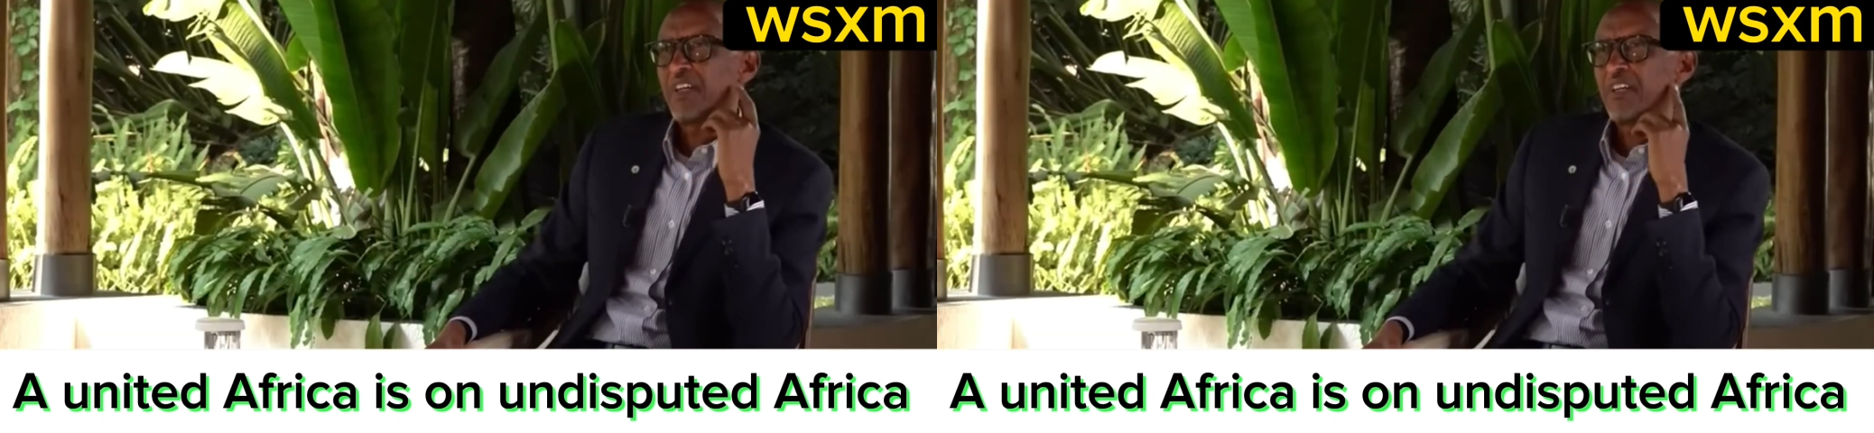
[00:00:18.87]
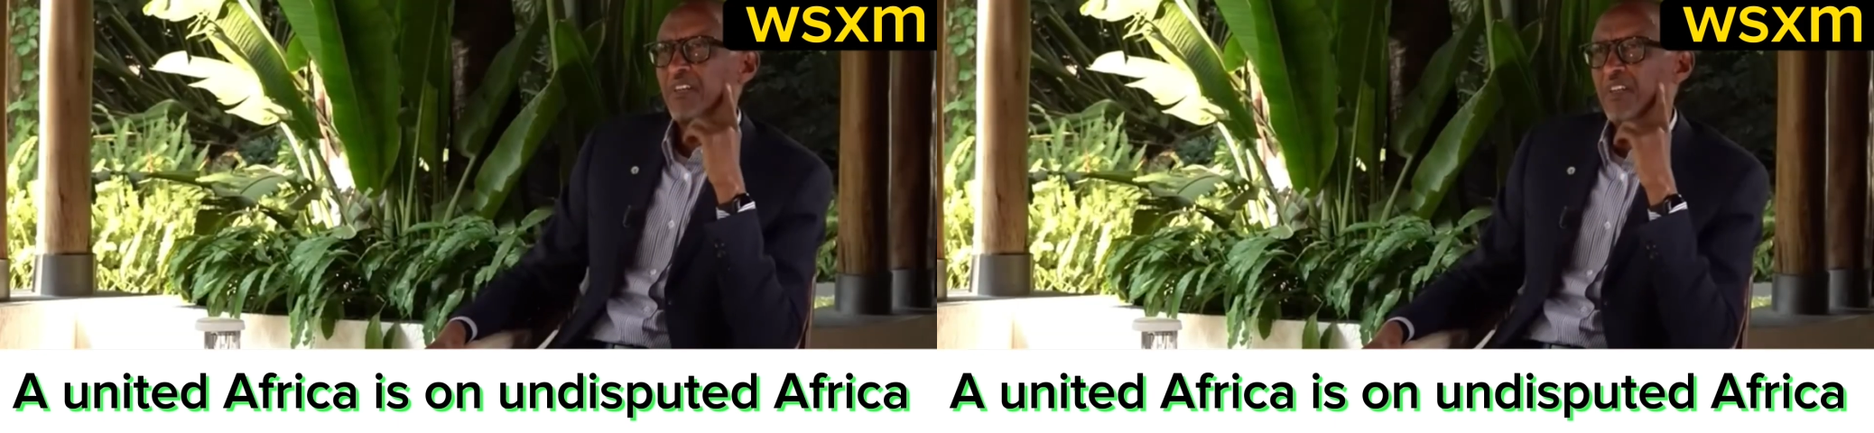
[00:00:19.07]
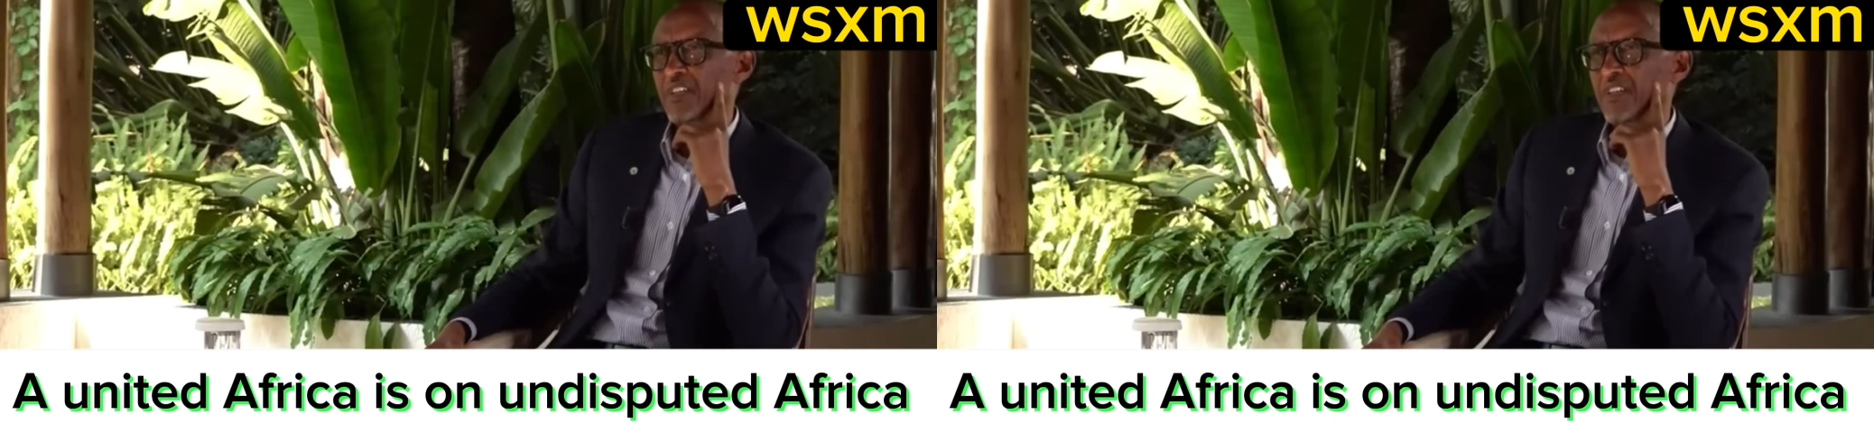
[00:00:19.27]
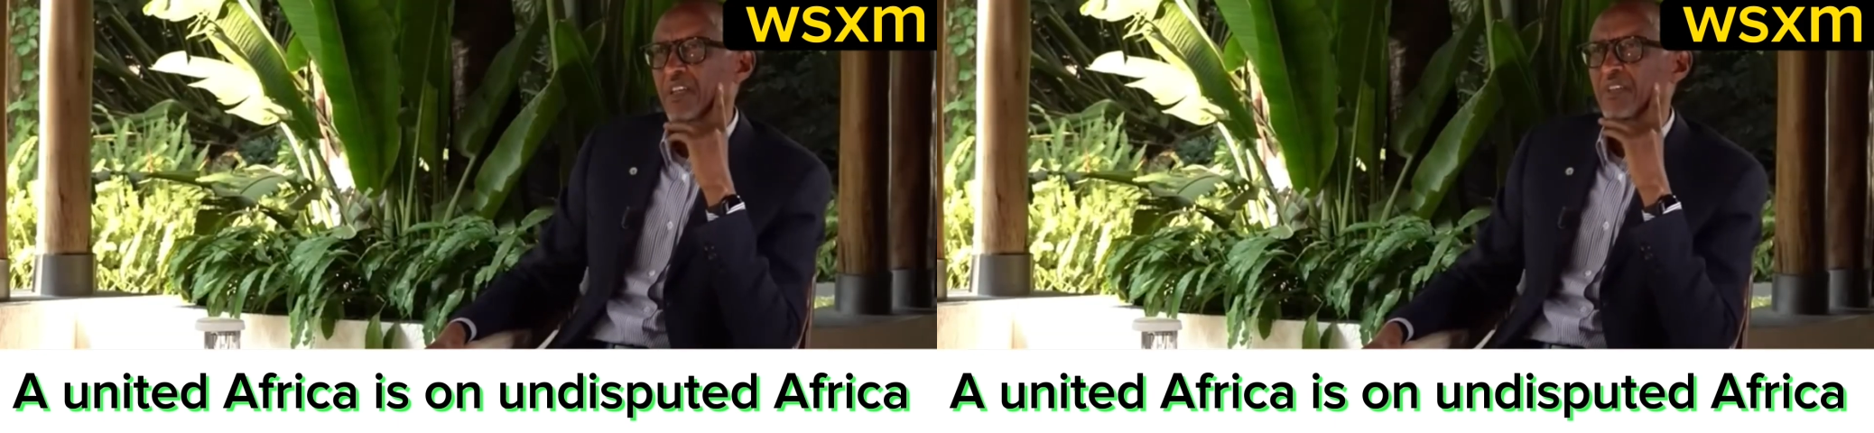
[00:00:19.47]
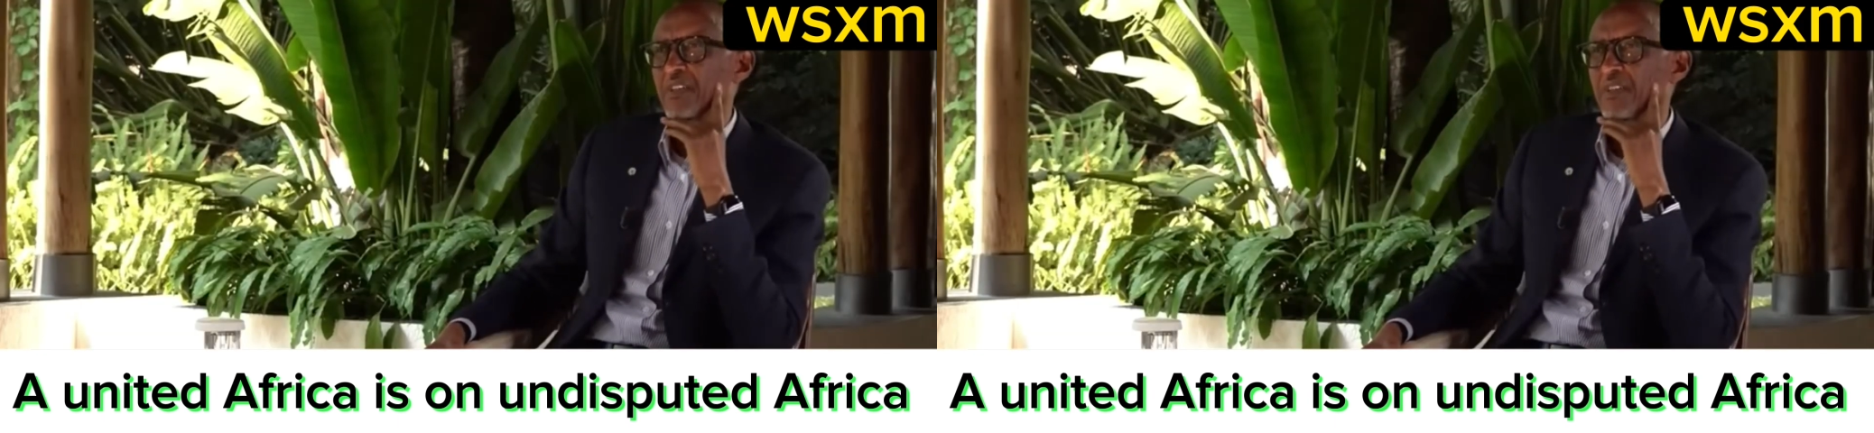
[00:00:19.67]
I
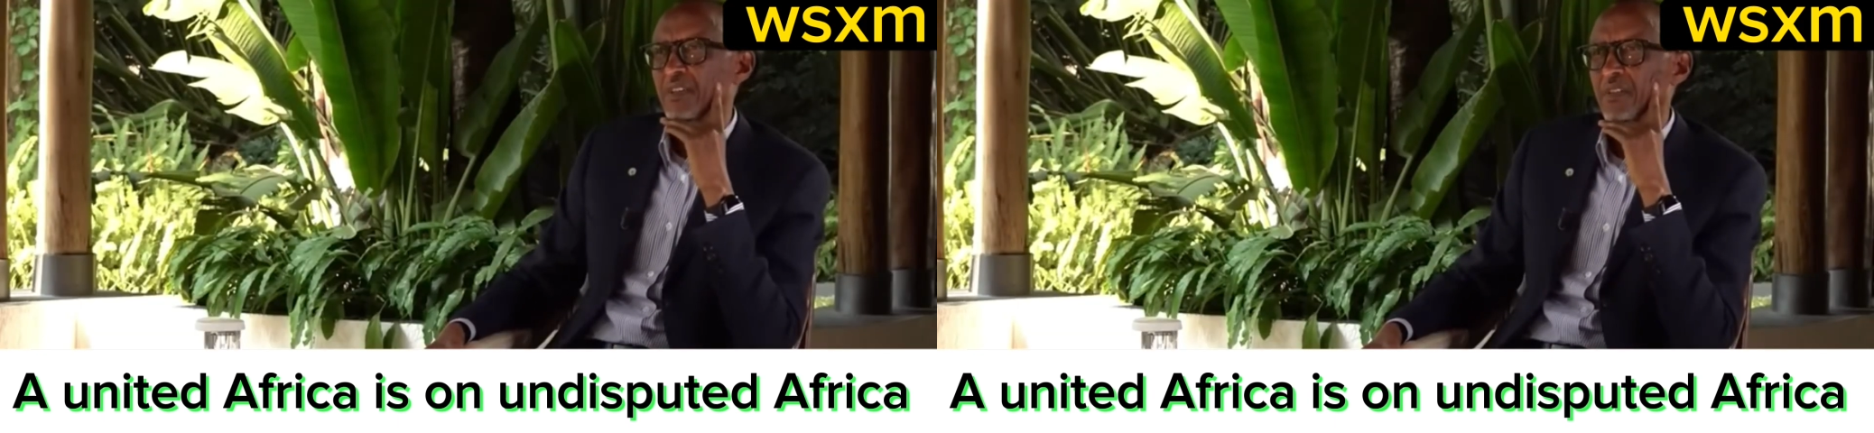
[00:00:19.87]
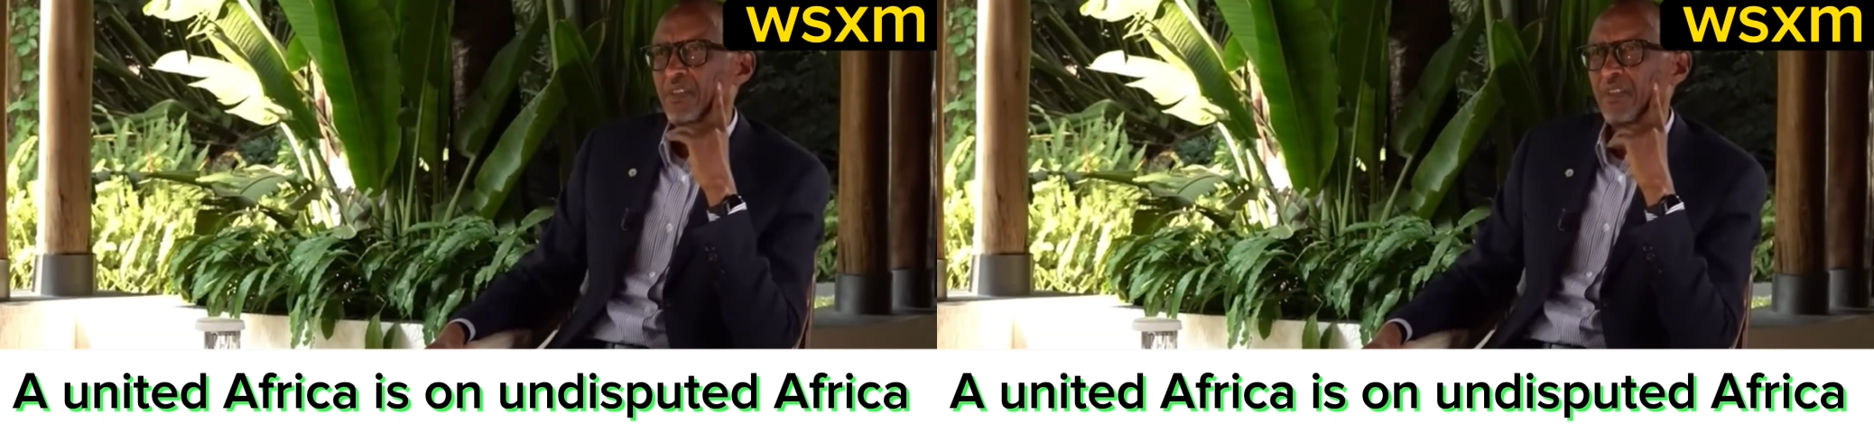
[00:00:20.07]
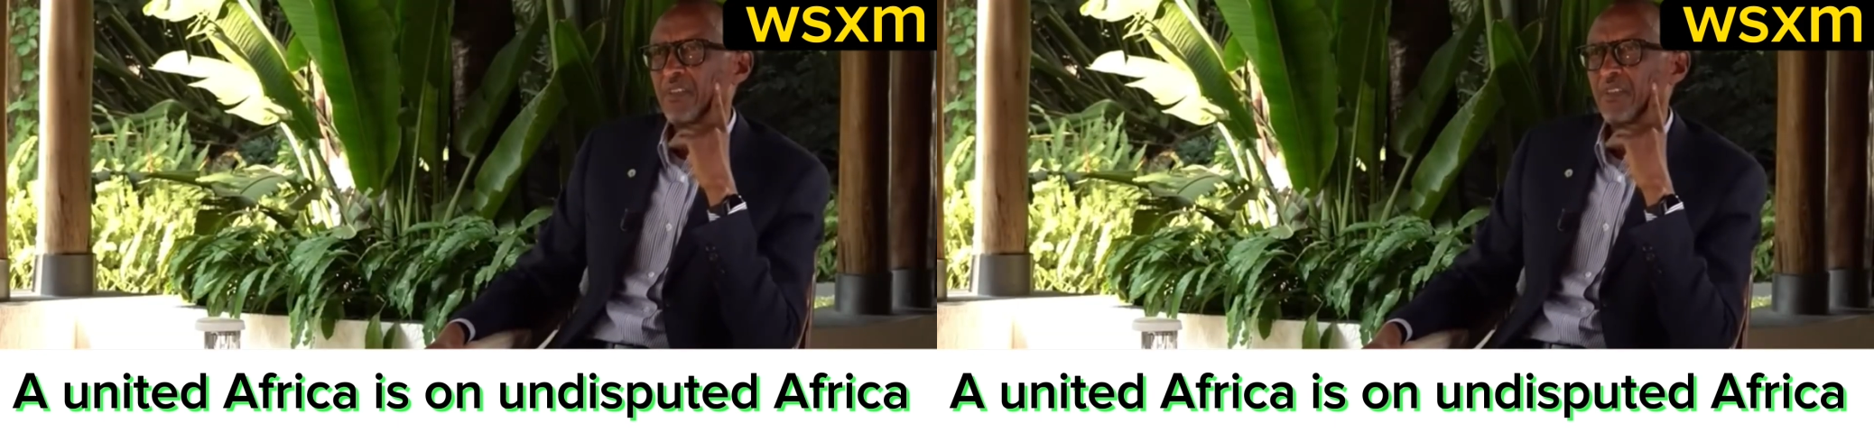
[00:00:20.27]
criticized the